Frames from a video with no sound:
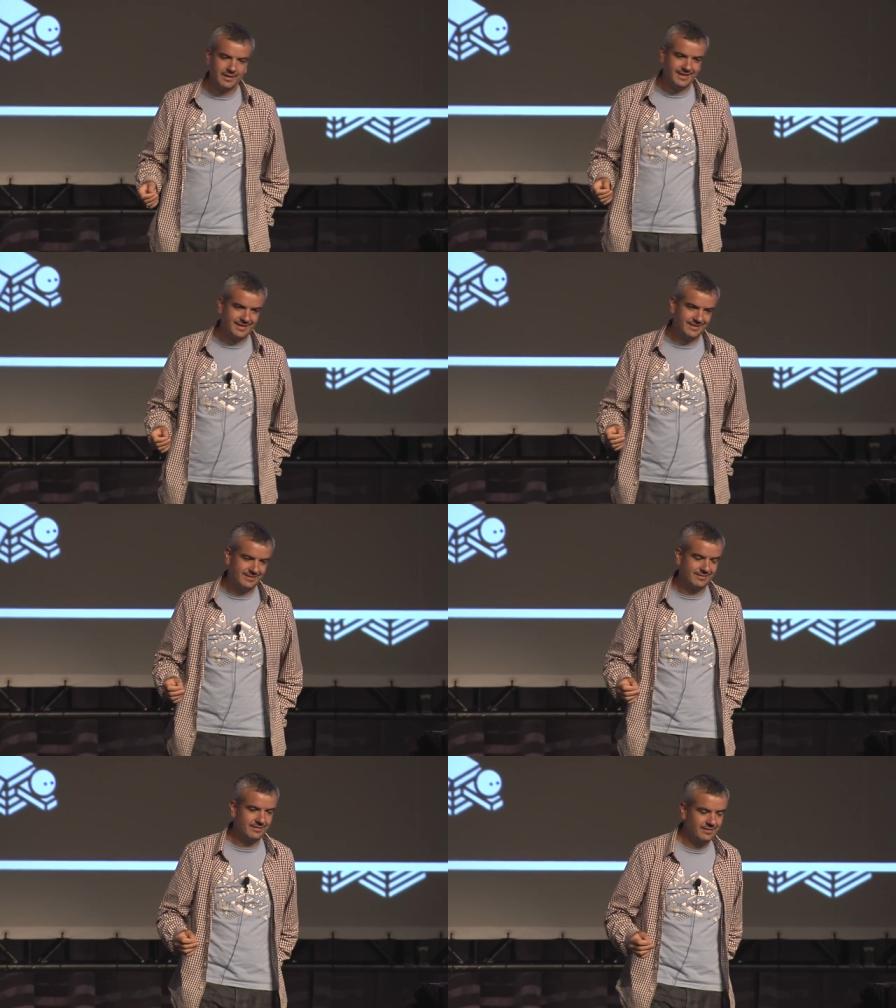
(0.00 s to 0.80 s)

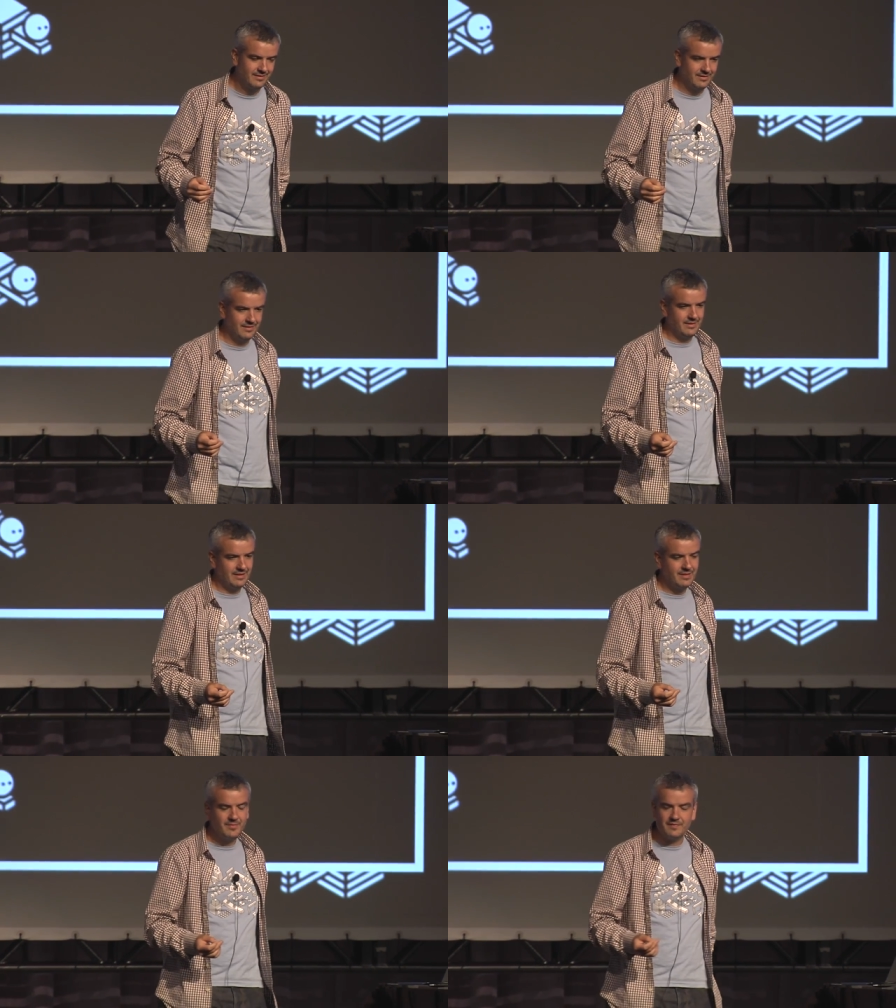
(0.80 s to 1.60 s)
And
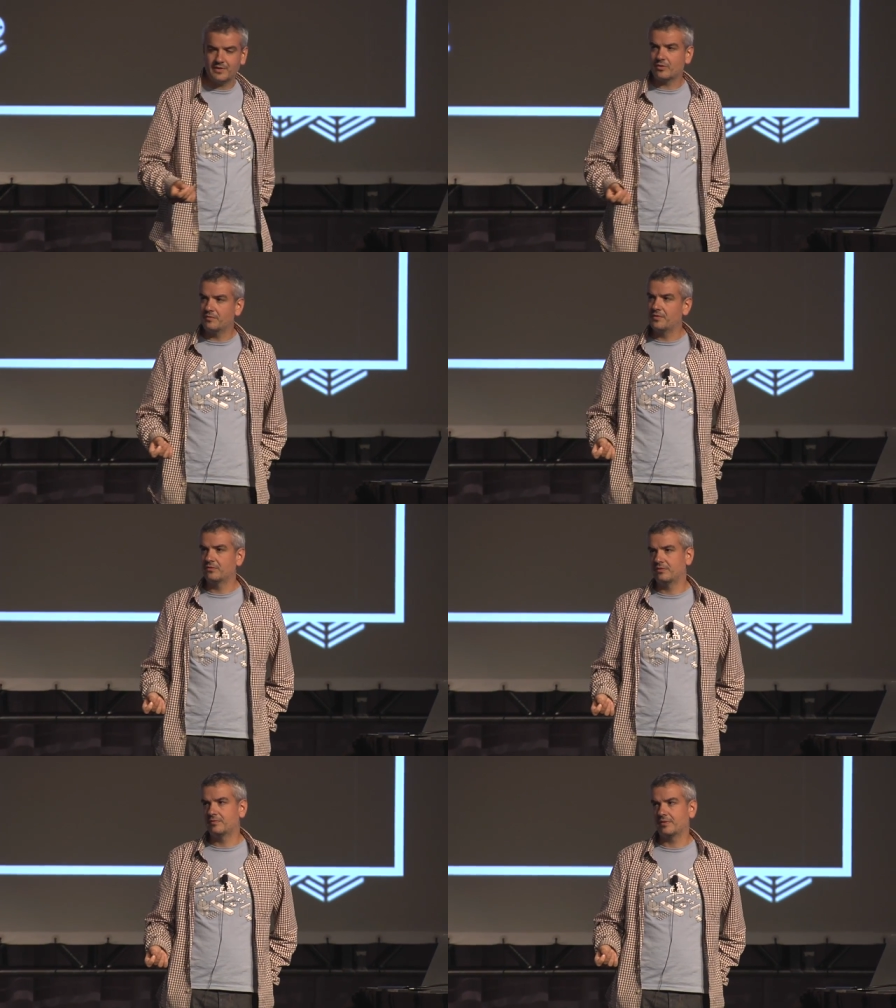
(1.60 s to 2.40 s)
it can be very
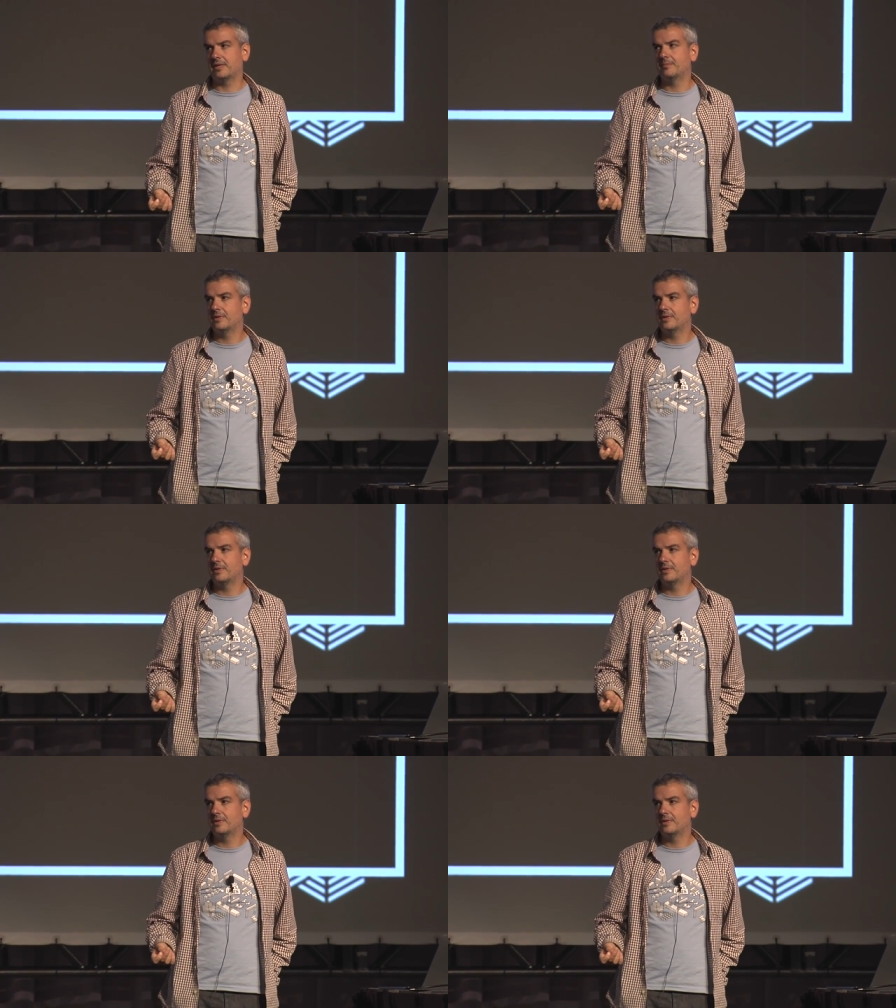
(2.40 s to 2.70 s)
confusing for them.